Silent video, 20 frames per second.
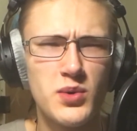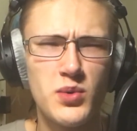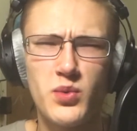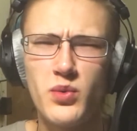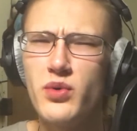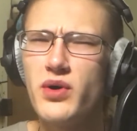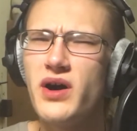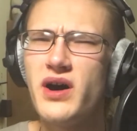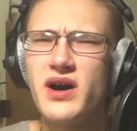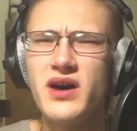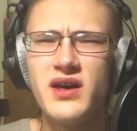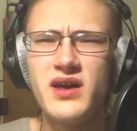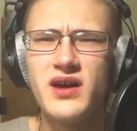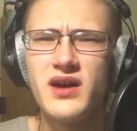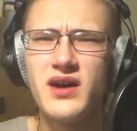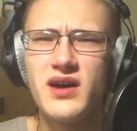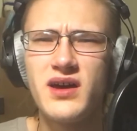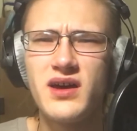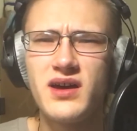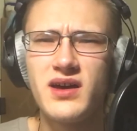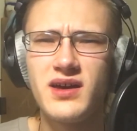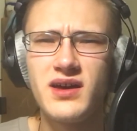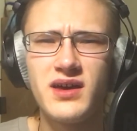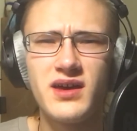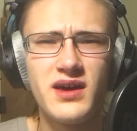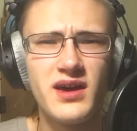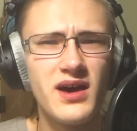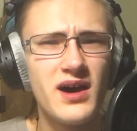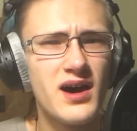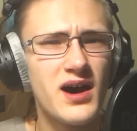What?
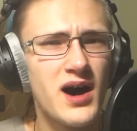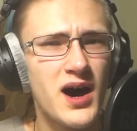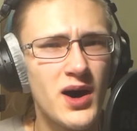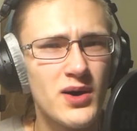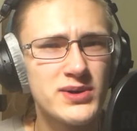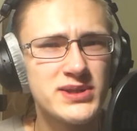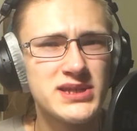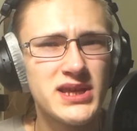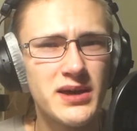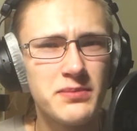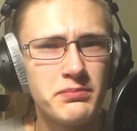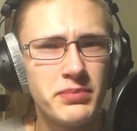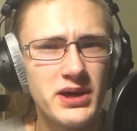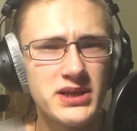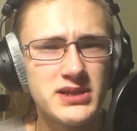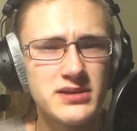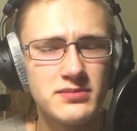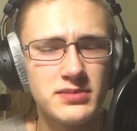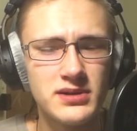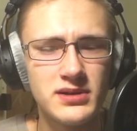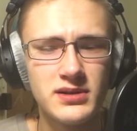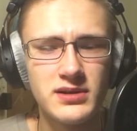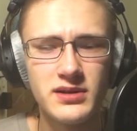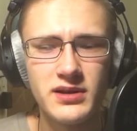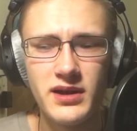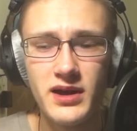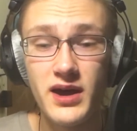How is that possible?